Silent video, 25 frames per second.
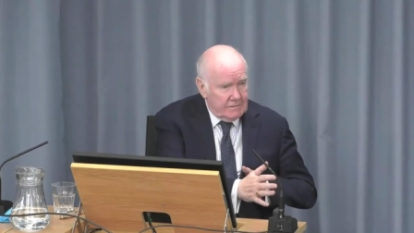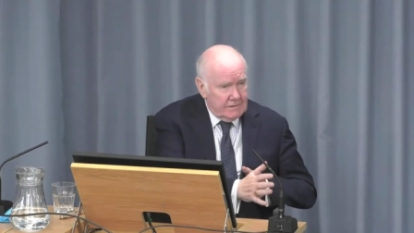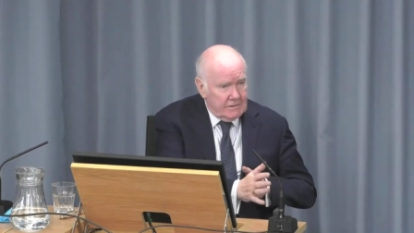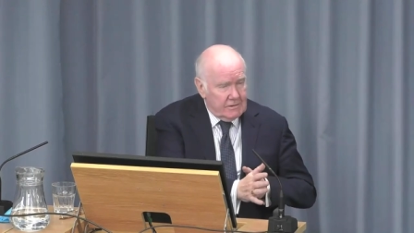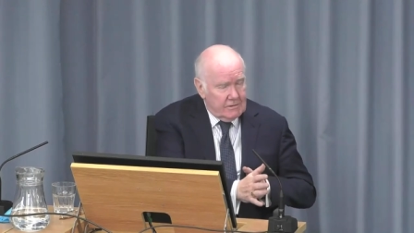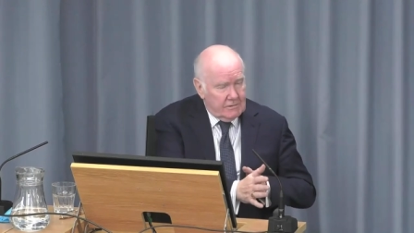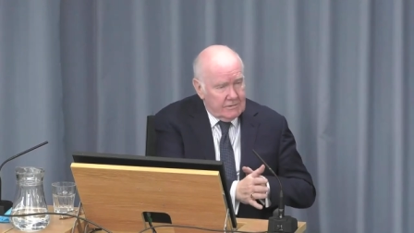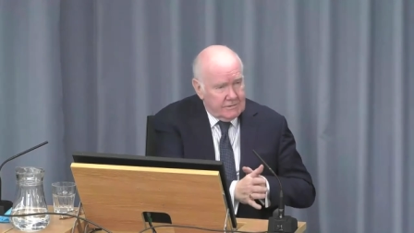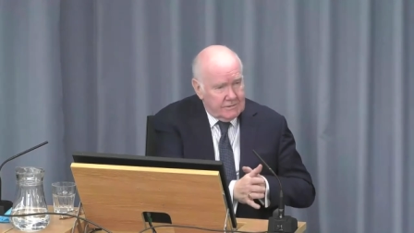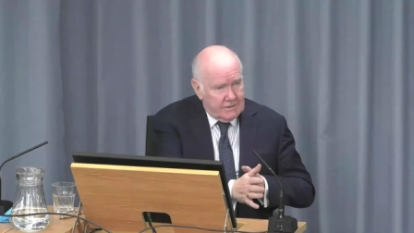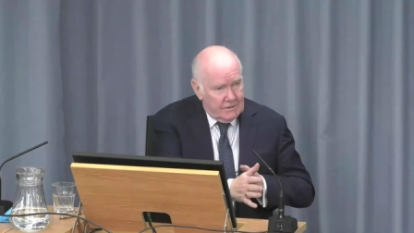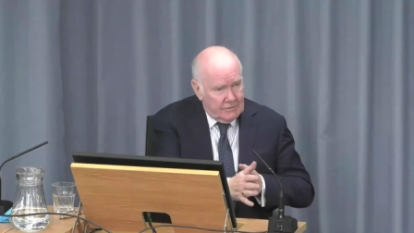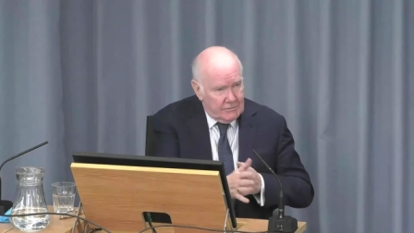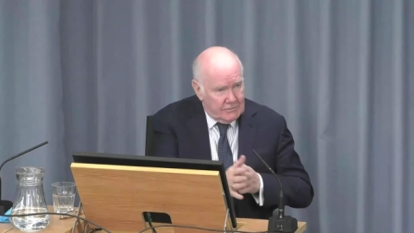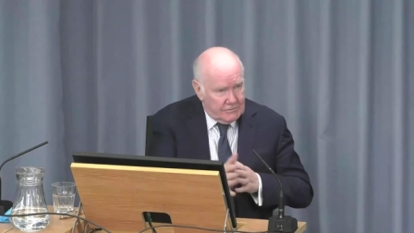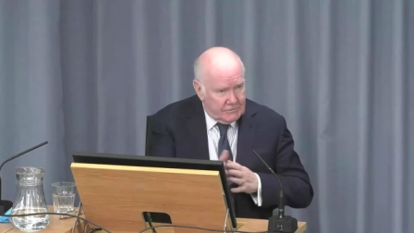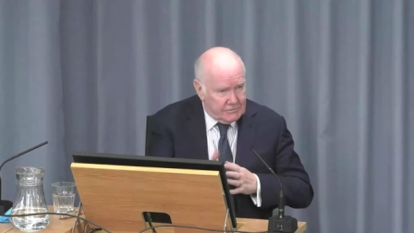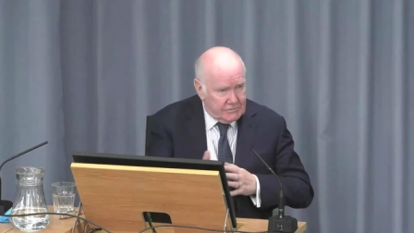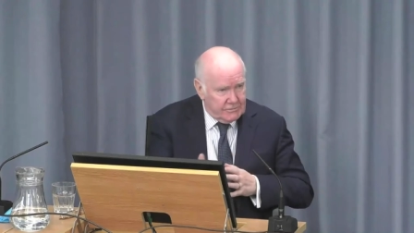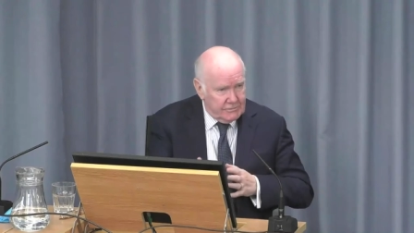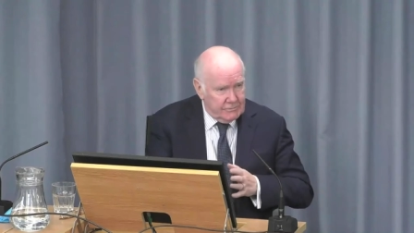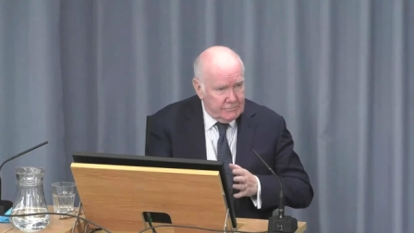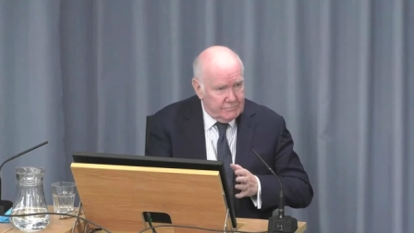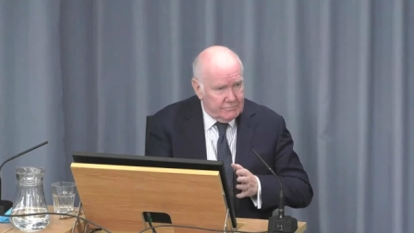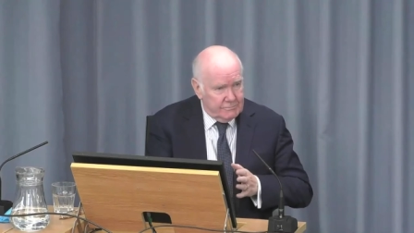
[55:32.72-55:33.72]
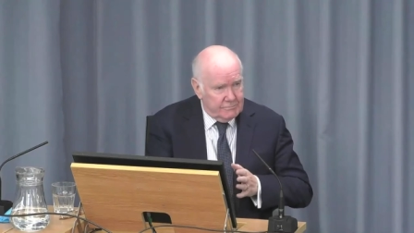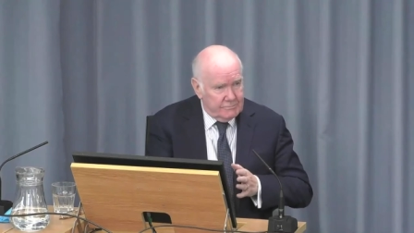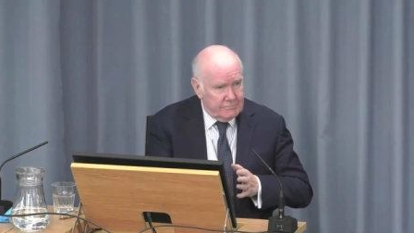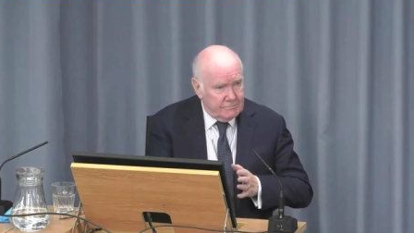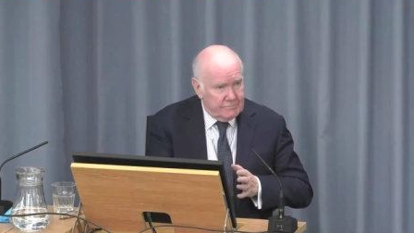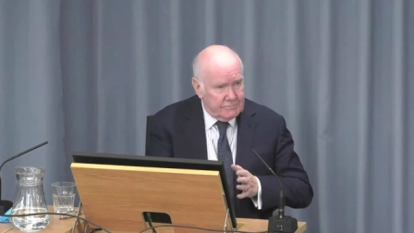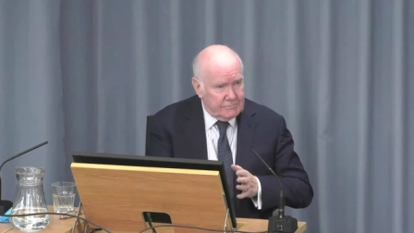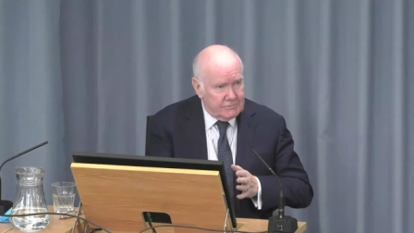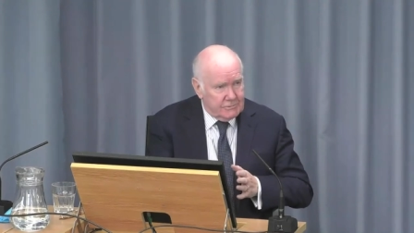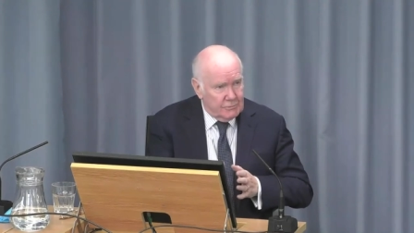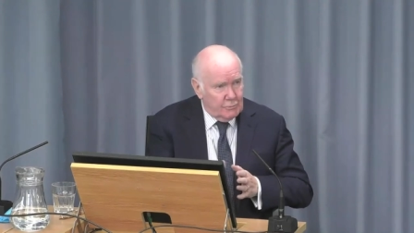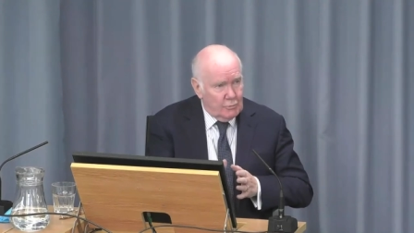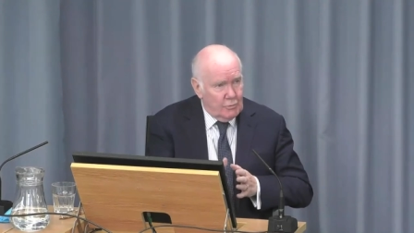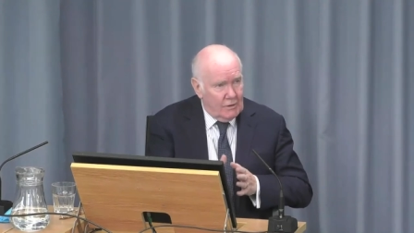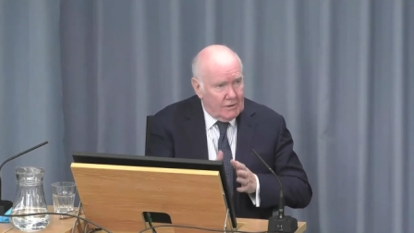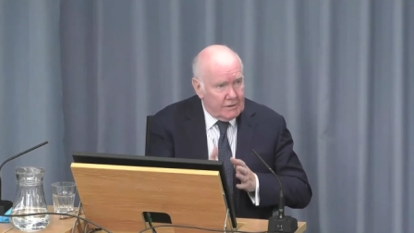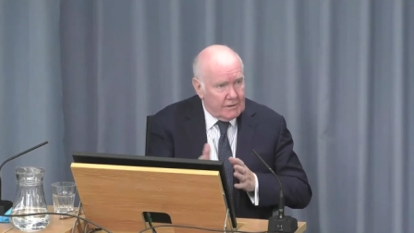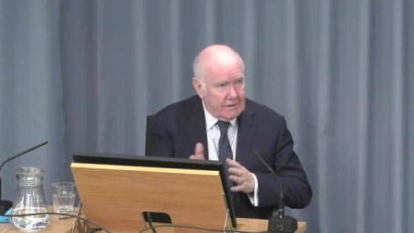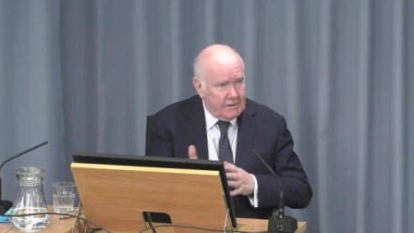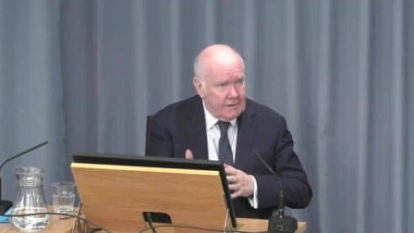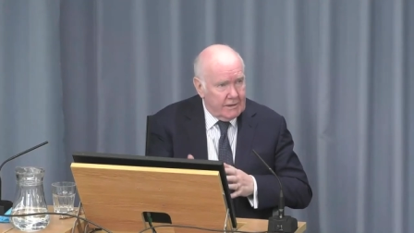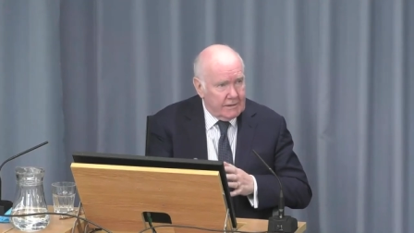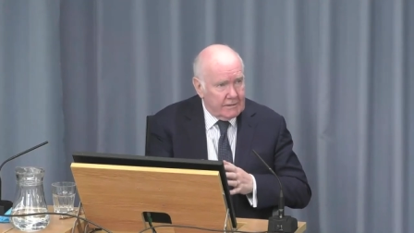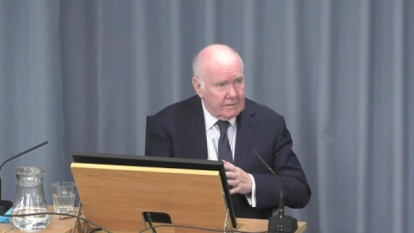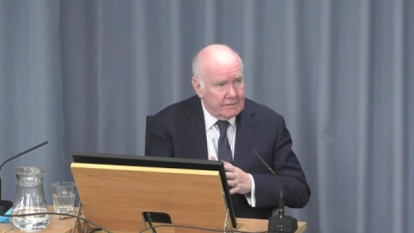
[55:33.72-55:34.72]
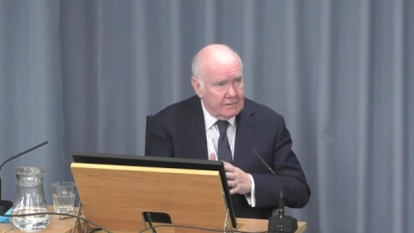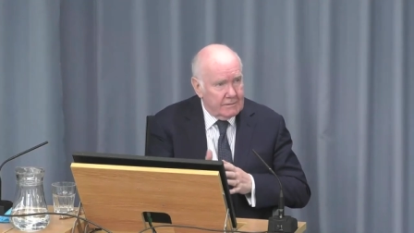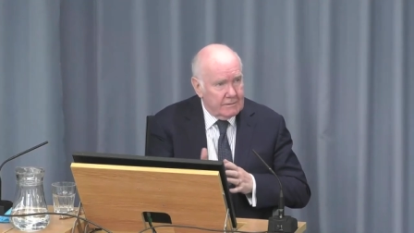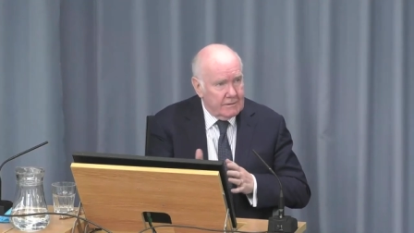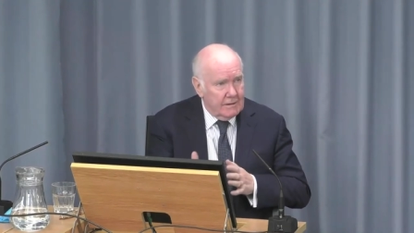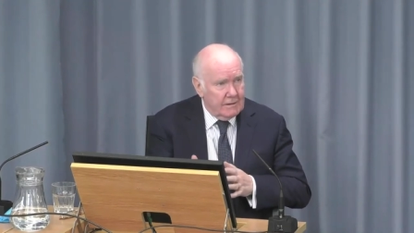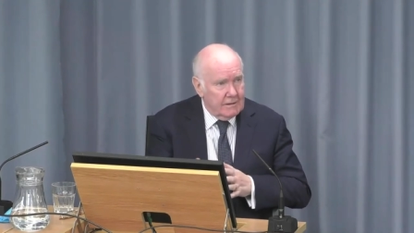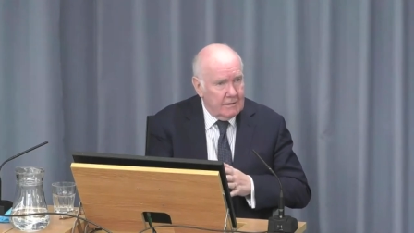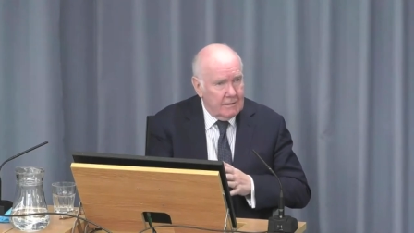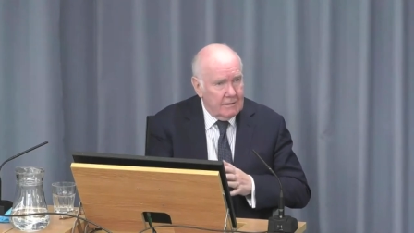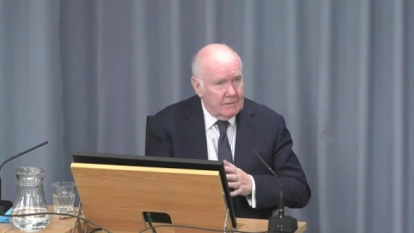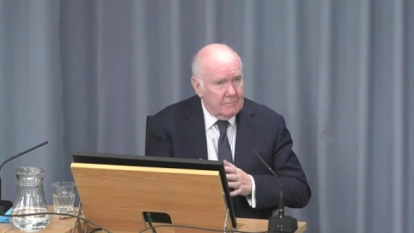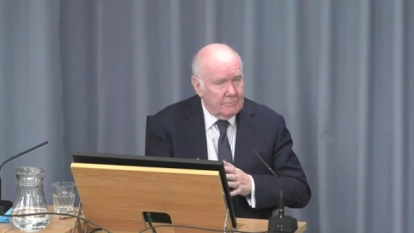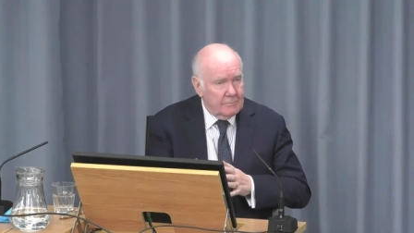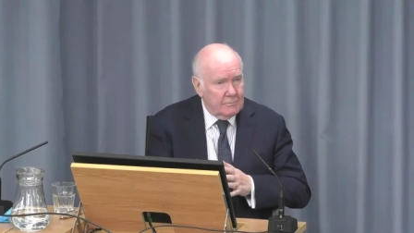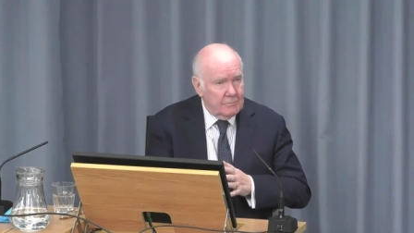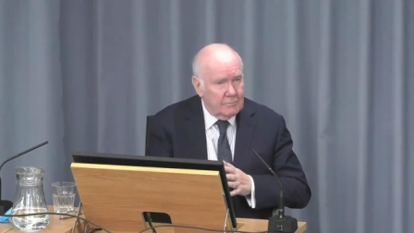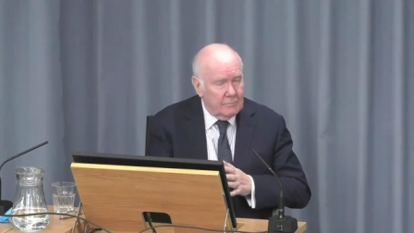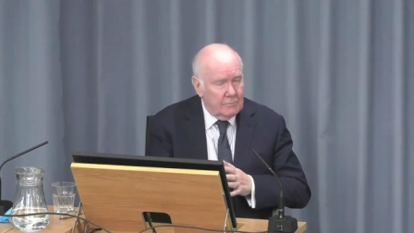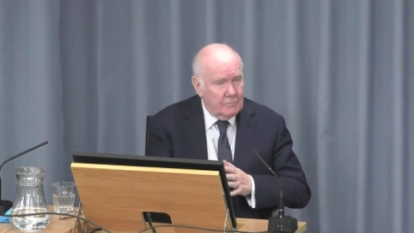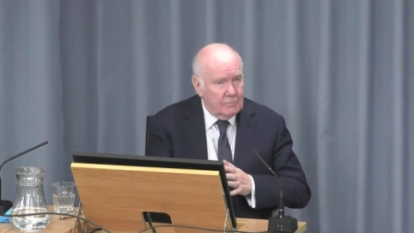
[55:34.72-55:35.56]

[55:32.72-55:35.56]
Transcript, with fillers: They got down to to working uh,